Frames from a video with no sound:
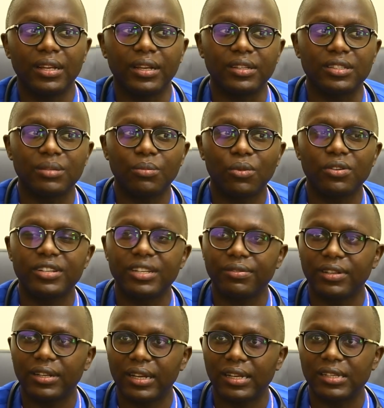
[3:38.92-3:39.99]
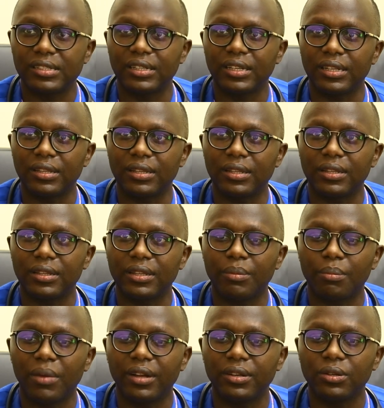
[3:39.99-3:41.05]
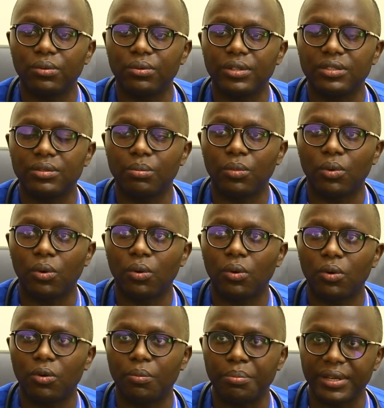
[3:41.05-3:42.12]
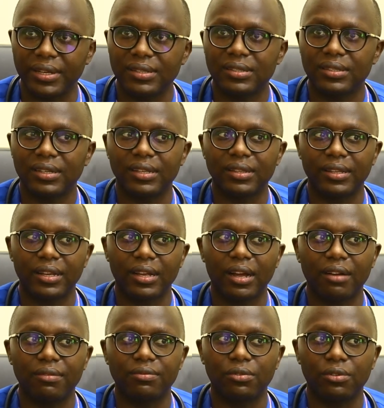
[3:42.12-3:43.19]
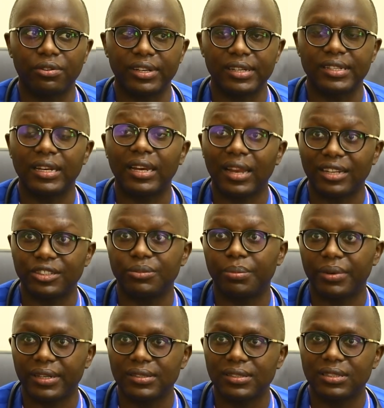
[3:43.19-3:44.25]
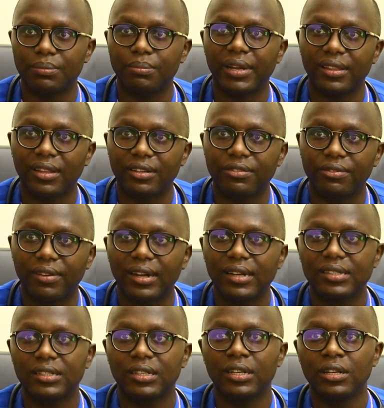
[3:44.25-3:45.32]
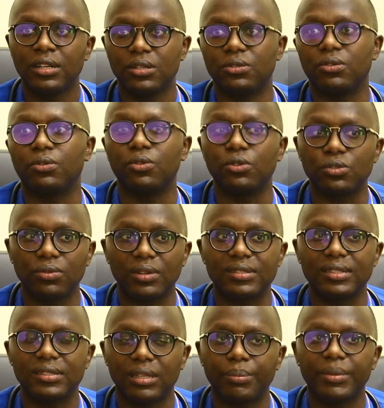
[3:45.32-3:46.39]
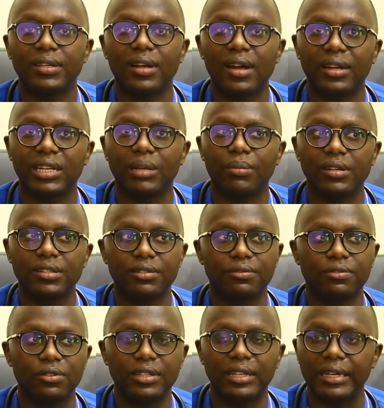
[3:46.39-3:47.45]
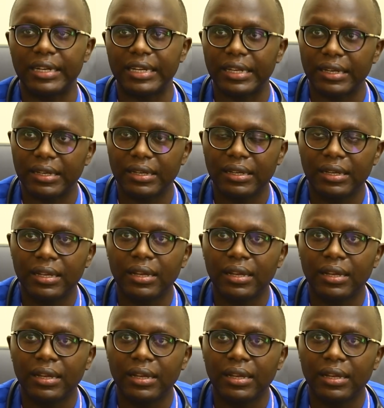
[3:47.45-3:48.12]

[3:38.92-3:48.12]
It's more difficult in the man who is more obese and they have already large breasts by that fact. So those ones, it's a bit harder. But for the lean